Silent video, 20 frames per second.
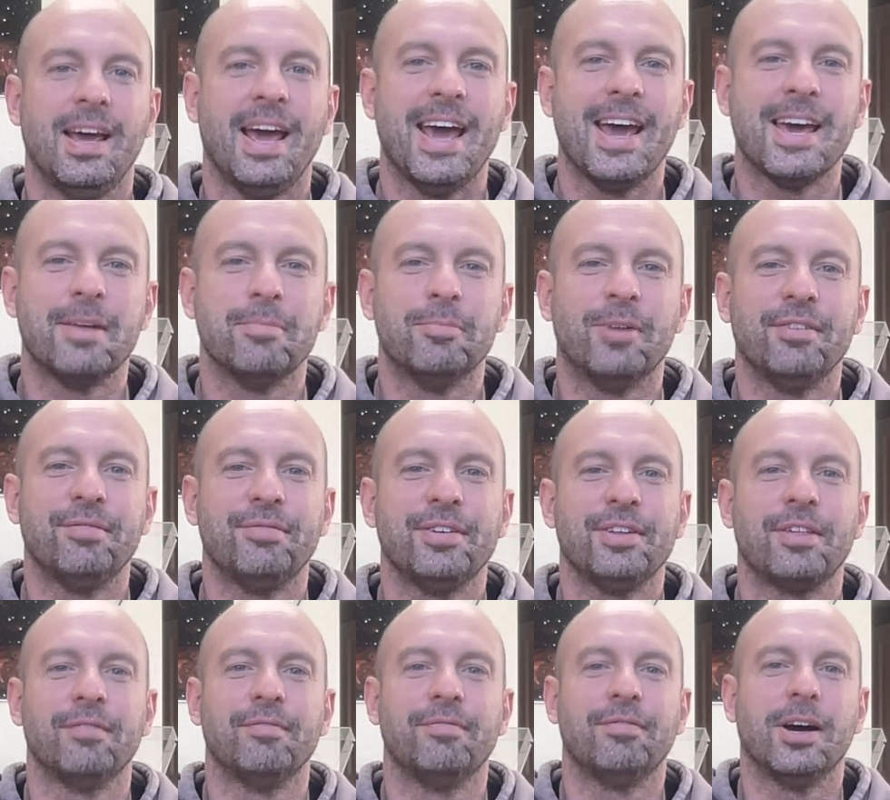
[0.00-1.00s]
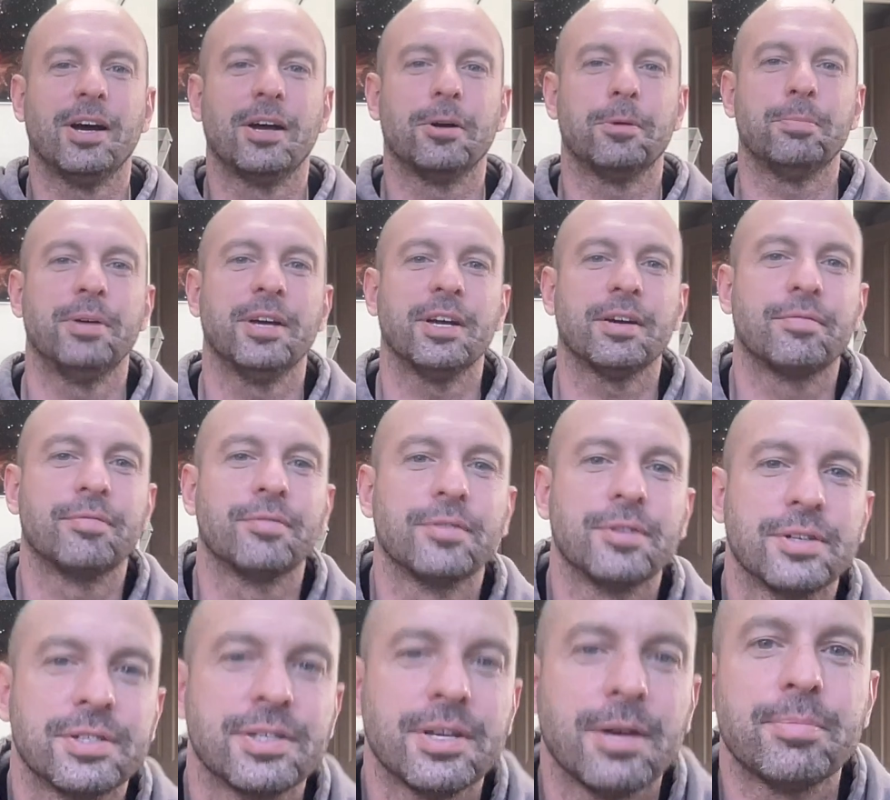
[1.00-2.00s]
And my fifth and final pick for
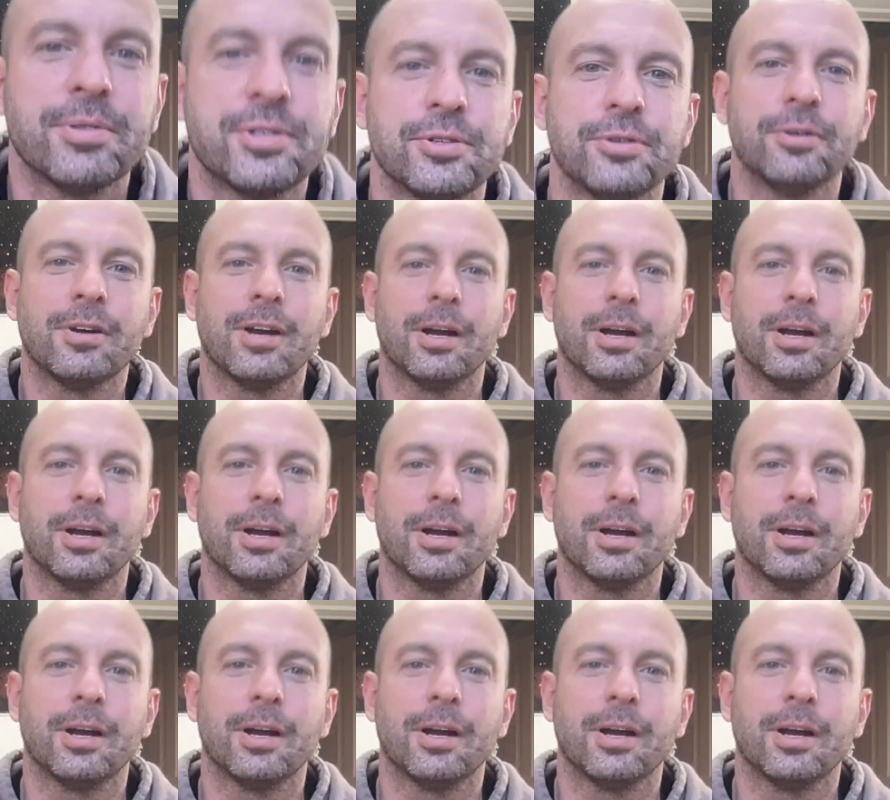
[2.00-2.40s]
this episode,